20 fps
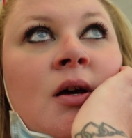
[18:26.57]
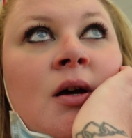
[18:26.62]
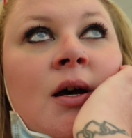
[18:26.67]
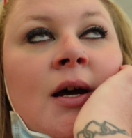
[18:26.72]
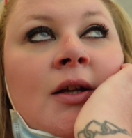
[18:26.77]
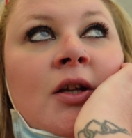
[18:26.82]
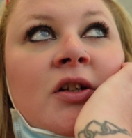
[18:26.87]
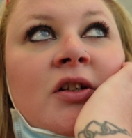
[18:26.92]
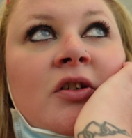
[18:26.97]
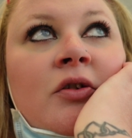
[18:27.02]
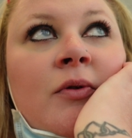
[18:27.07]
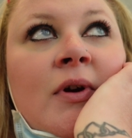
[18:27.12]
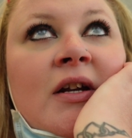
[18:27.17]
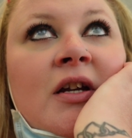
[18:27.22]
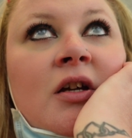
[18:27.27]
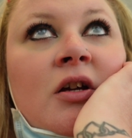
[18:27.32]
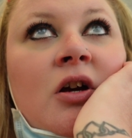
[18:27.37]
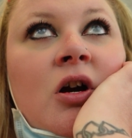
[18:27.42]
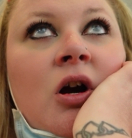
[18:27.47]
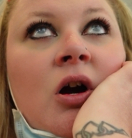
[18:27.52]
I looked into
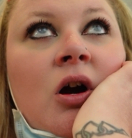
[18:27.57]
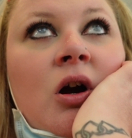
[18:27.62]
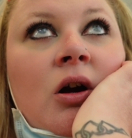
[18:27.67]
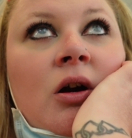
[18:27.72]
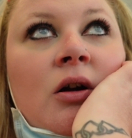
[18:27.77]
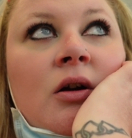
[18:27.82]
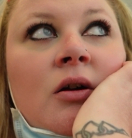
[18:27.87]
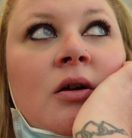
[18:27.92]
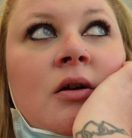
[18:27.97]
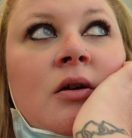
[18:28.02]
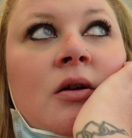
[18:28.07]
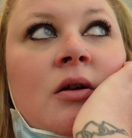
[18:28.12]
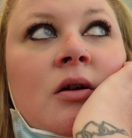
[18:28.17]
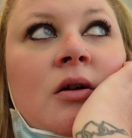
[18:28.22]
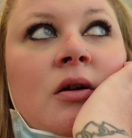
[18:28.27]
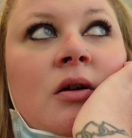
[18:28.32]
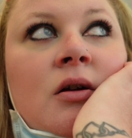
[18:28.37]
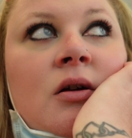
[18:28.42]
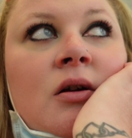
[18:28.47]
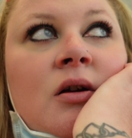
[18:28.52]
renting a car.
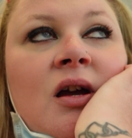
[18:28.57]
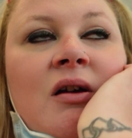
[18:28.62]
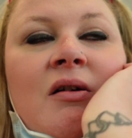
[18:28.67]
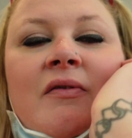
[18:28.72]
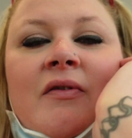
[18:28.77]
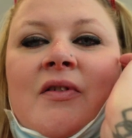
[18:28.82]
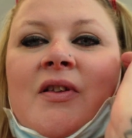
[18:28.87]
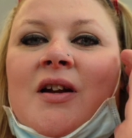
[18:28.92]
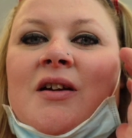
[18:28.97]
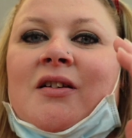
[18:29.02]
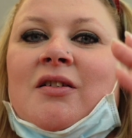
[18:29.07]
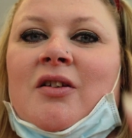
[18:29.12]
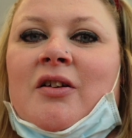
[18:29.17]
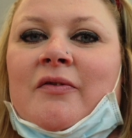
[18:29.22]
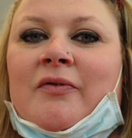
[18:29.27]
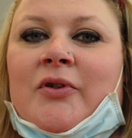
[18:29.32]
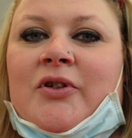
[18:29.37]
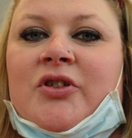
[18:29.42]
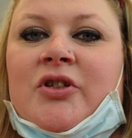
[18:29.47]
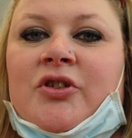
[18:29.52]
However, then I did a lot of
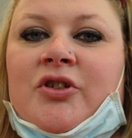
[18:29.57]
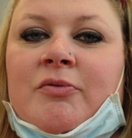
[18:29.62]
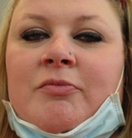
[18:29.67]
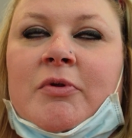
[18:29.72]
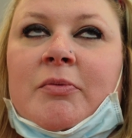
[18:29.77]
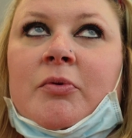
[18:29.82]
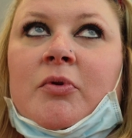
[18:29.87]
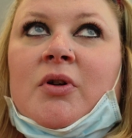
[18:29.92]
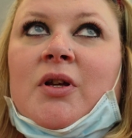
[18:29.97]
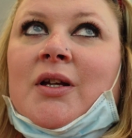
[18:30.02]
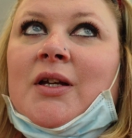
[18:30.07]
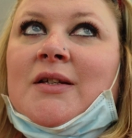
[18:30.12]
research and people are like,